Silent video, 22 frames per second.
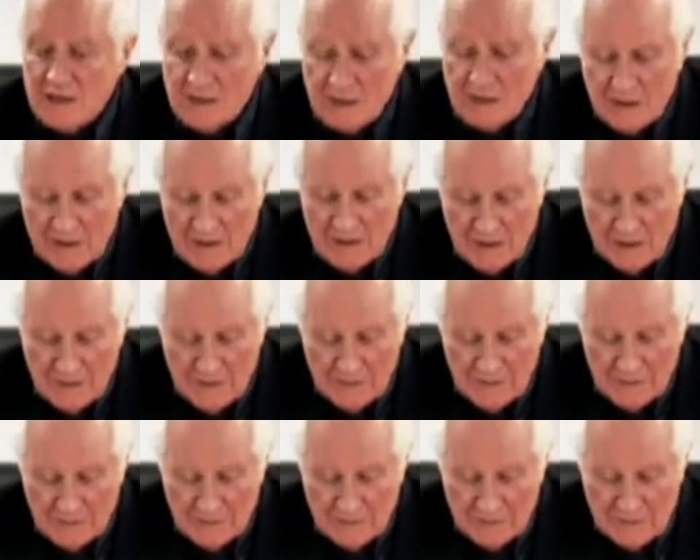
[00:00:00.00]

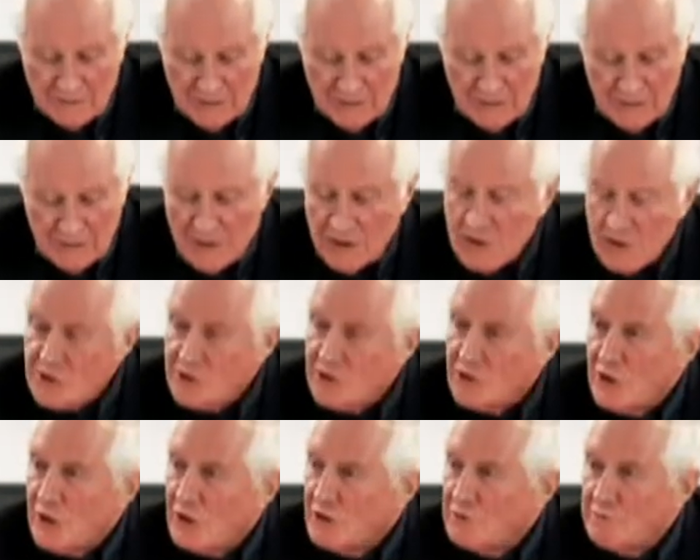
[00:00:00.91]
series,
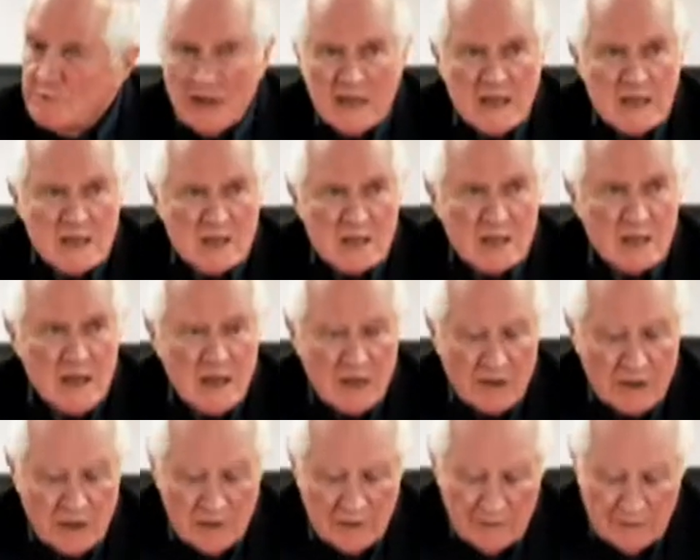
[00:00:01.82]
strong on pace and
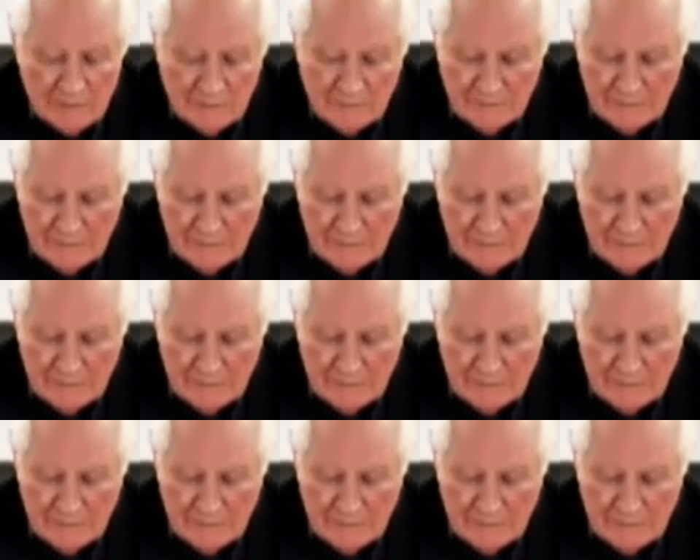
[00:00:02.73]
action.